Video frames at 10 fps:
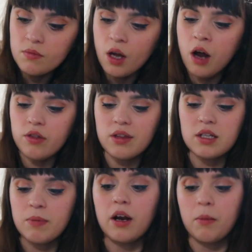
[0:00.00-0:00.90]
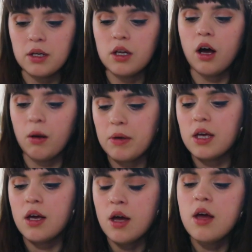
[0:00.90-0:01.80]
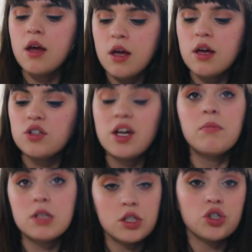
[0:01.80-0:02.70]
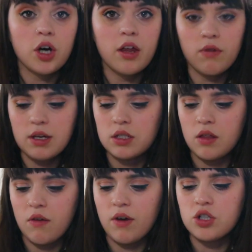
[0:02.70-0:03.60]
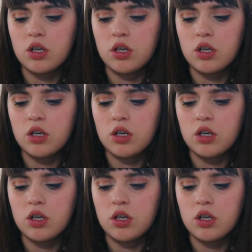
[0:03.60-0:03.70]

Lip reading: I don't think that's bad. I'd be tempted to try the rest in their range.